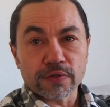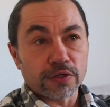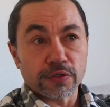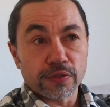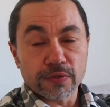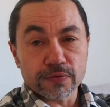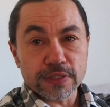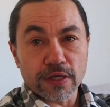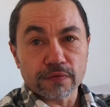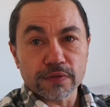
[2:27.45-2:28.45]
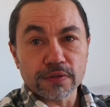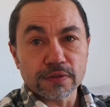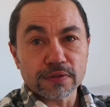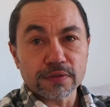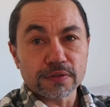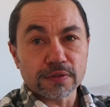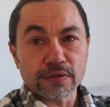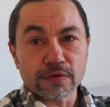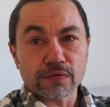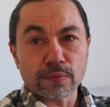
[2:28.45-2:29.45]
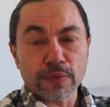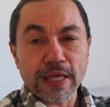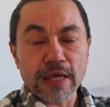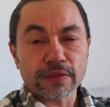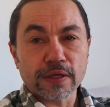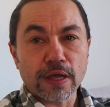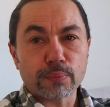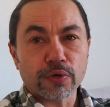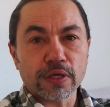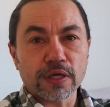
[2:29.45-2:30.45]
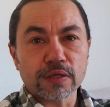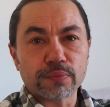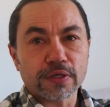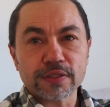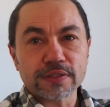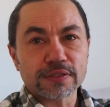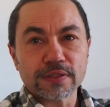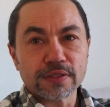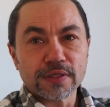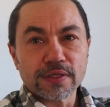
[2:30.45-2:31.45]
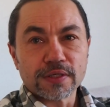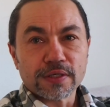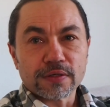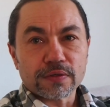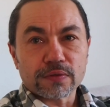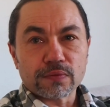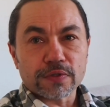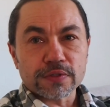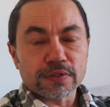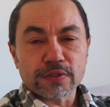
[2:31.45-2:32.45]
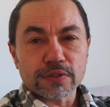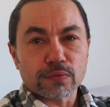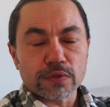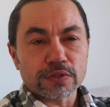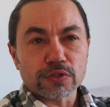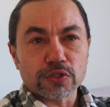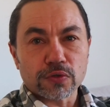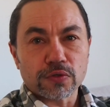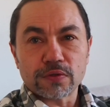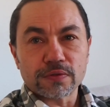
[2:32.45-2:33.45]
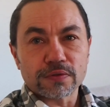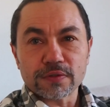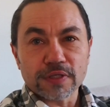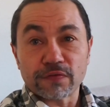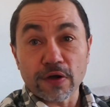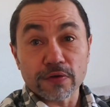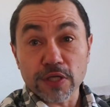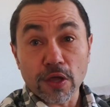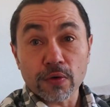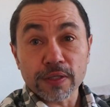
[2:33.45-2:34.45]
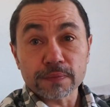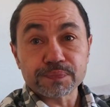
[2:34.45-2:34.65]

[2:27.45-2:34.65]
I knew there was a heaven, you know, from my Catholic upbringing, but I just wasn't, wasn't sure if I was going.